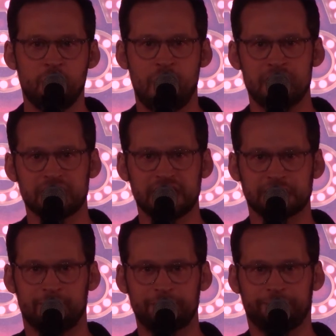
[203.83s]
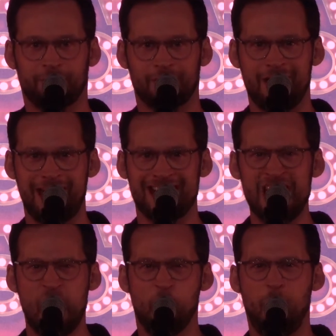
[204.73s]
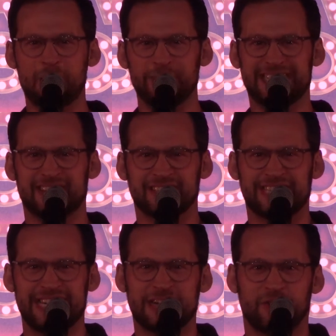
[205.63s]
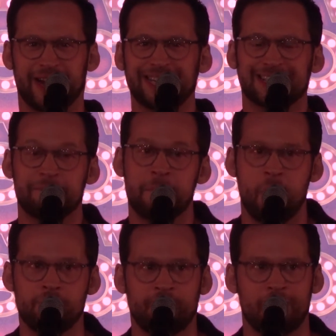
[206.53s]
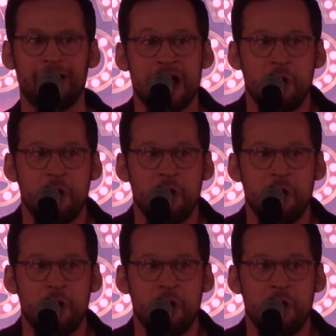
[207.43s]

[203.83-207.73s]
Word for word: Why not kiss my forehead? Why don't we tell secrets? Come over.